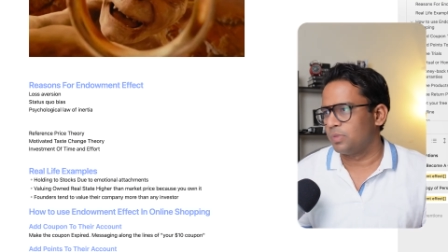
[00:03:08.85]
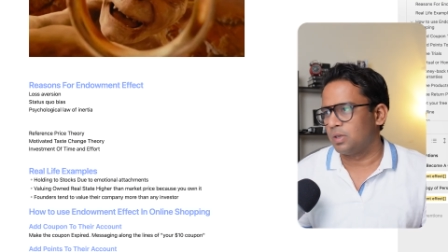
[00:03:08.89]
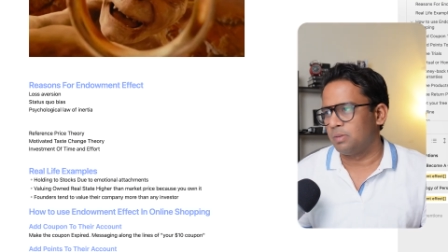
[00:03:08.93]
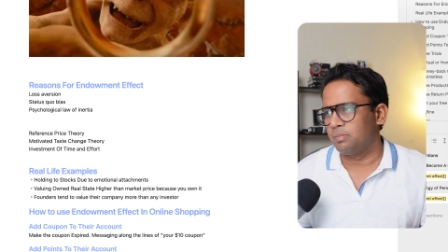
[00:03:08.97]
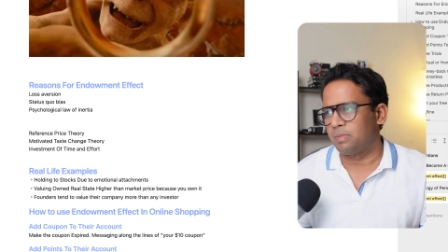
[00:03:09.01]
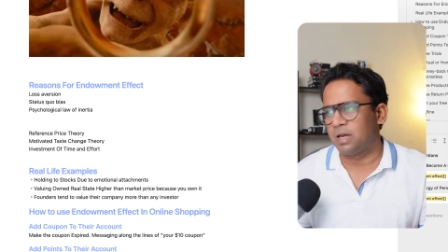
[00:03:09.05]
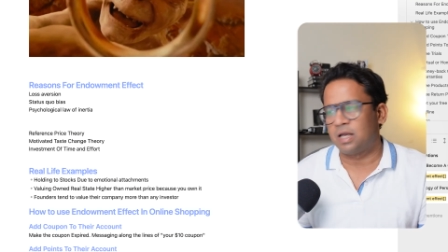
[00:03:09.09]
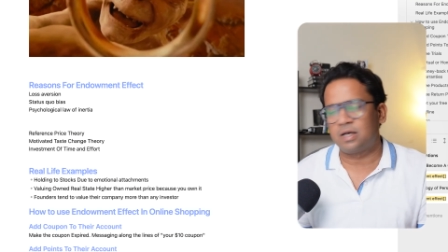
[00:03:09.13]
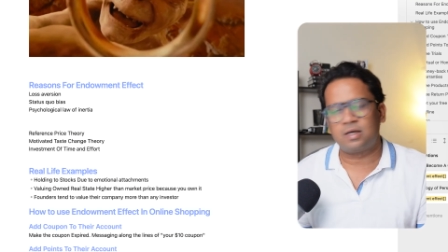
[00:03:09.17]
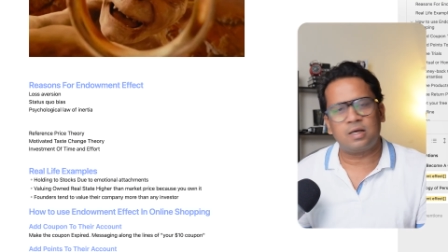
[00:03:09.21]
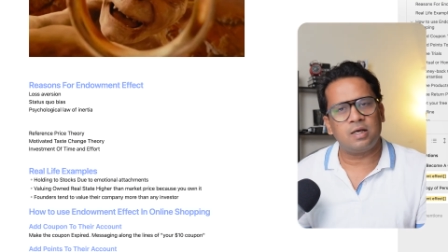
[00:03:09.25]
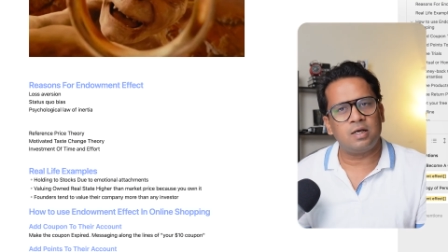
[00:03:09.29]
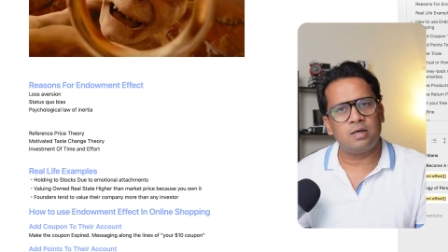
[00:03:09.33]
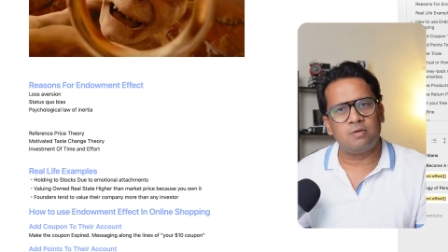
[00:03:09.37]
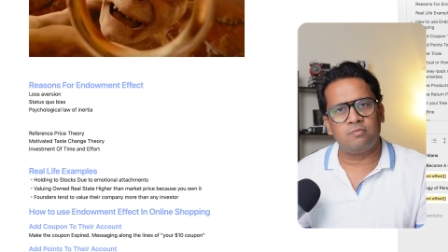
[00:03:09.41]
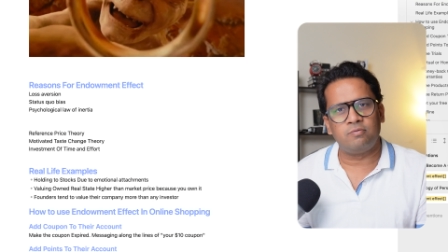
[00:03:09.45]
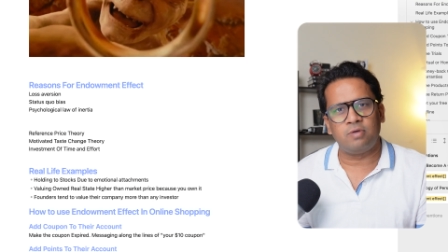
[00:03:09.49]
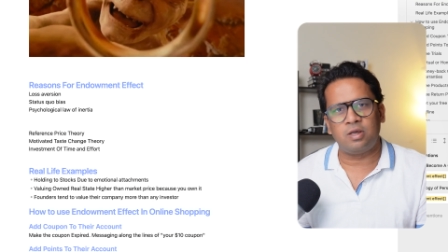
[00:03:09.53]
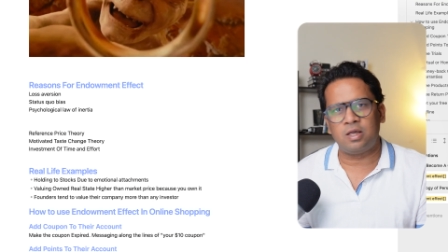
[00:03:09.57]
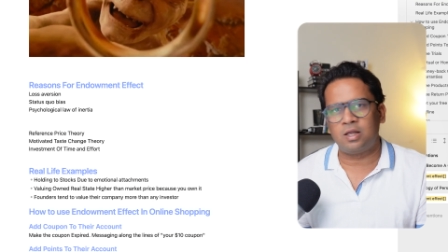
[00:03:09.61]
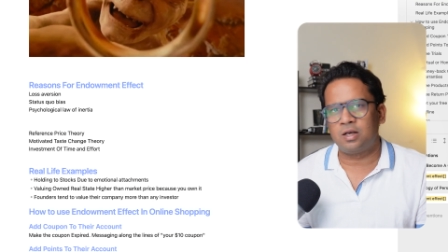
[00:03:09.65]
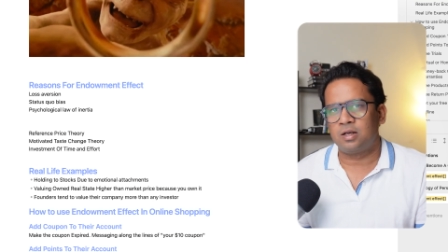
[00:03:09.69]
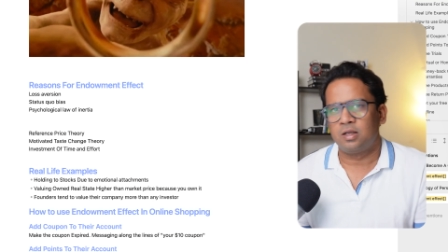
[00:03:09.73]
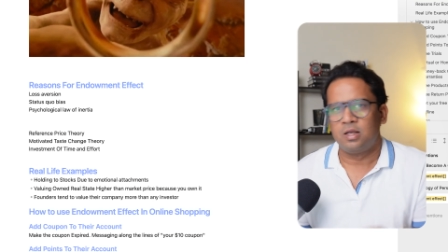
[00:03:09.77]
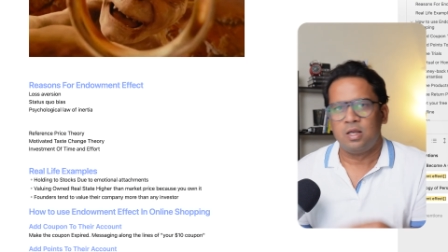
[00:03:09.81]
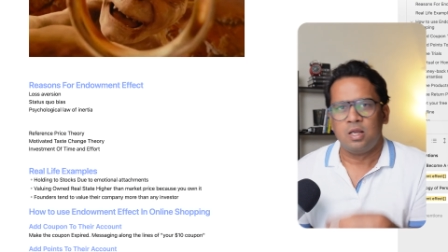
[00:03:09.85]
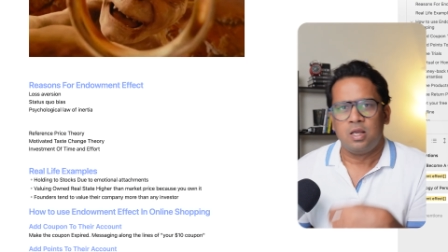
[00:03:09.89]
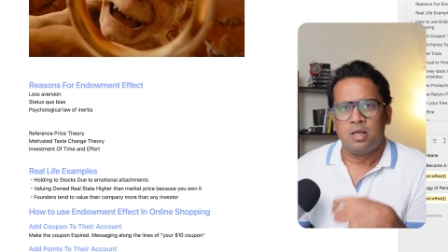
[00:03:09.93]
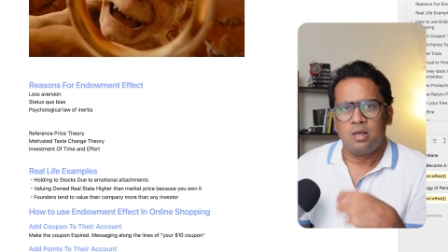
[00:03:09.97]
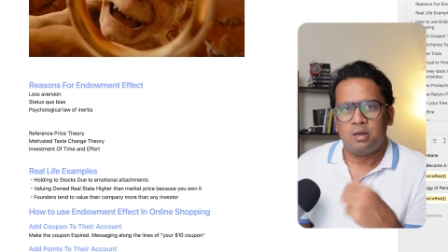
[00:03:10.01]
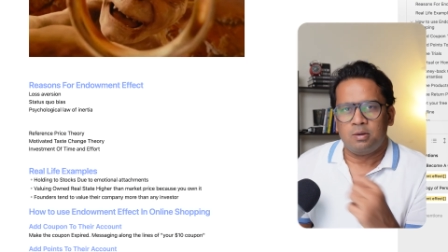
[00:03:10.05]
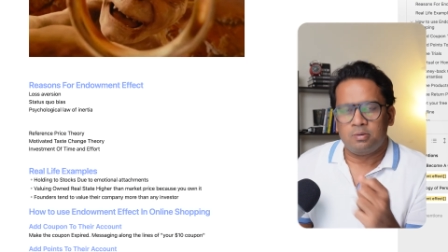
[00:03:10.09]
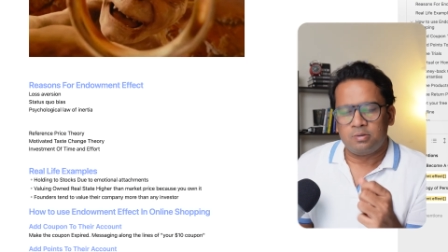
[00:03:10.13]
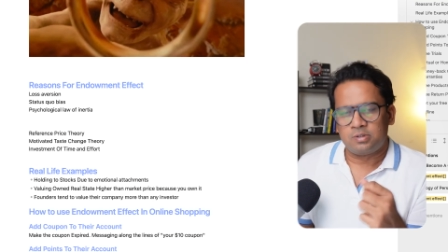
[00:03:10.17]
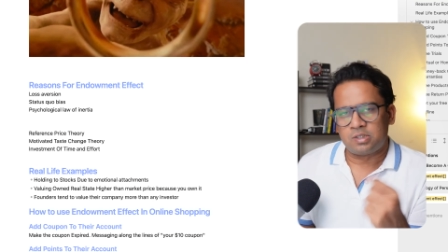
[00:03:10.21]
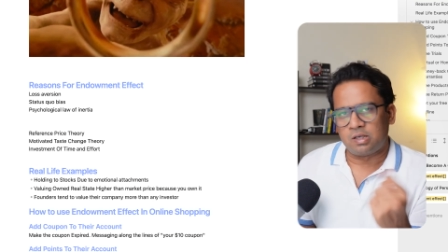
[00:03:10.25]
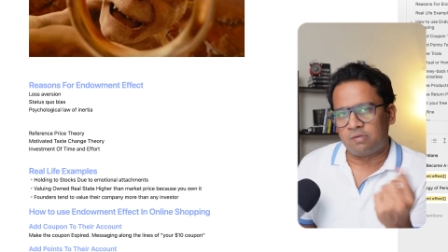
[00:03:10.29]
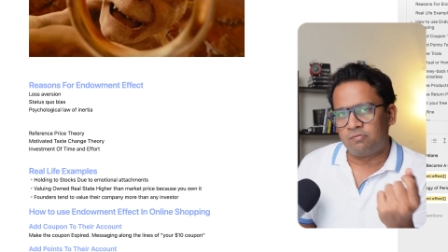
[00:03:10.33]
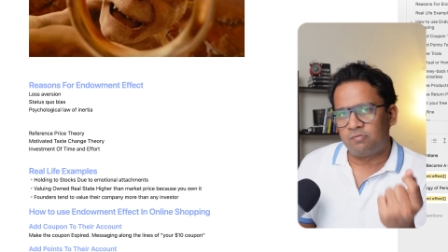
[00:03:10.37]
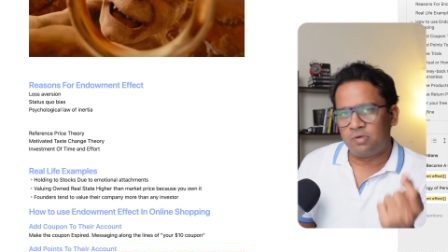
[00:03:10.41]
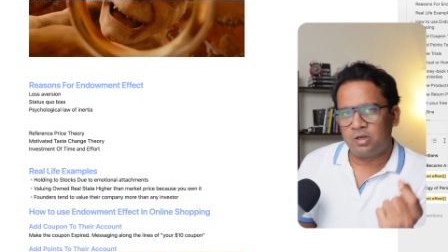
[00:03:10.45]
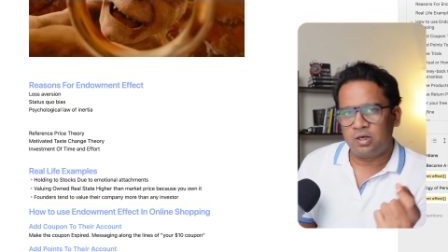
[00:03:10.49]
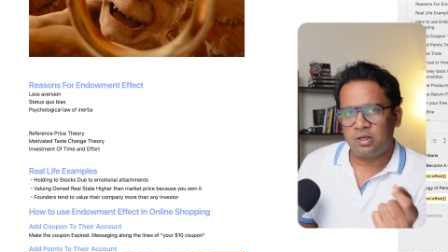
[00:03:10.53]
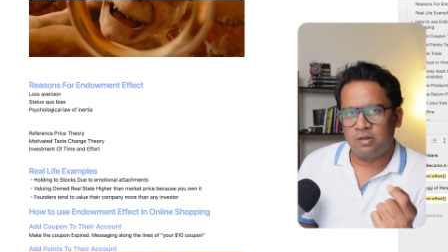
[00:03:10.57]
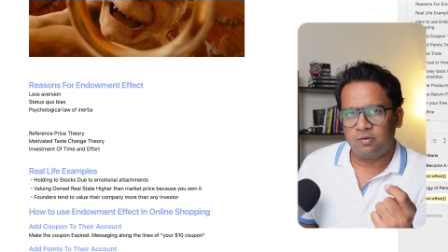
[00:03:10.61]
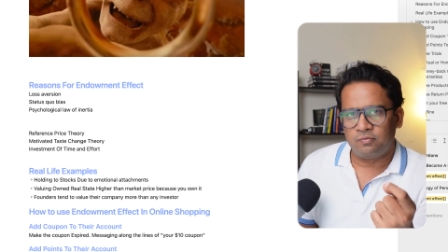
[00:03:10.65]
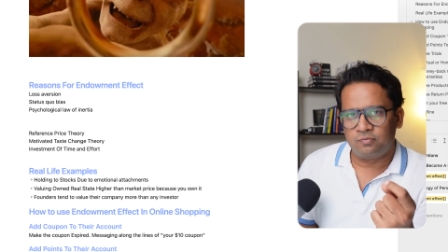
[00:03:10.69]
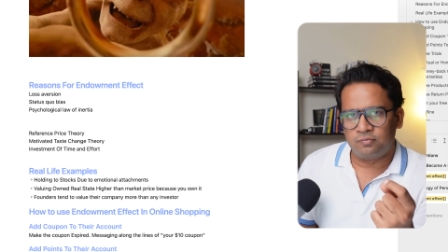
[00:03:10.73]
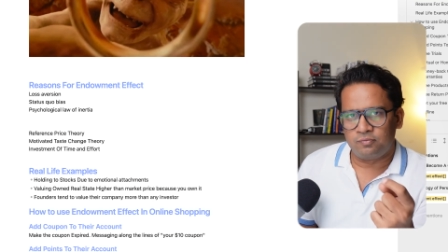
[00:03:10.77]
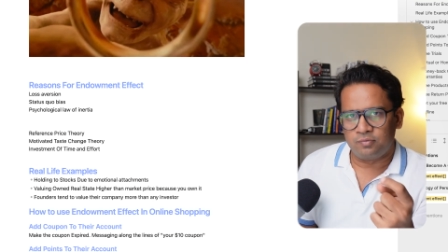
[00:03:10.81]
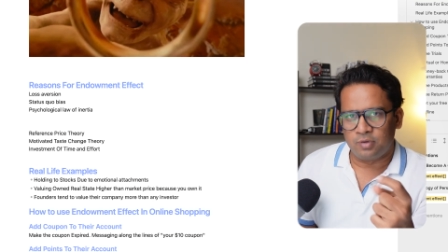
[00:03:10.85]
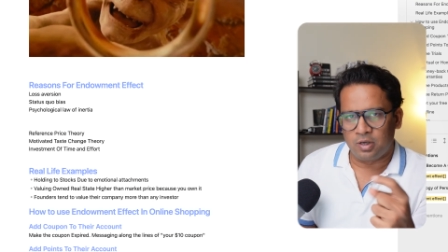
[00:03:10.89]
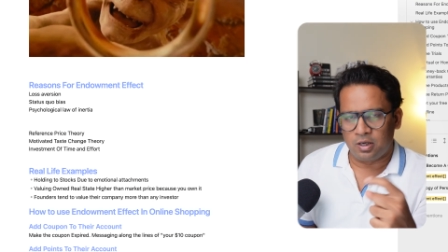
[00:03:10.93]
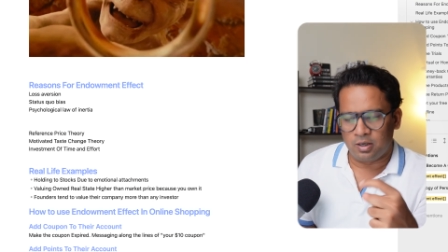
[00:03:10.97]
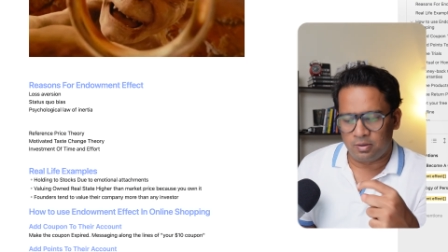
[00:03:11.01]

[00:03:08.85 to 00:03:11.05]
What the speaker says: market, where someone, if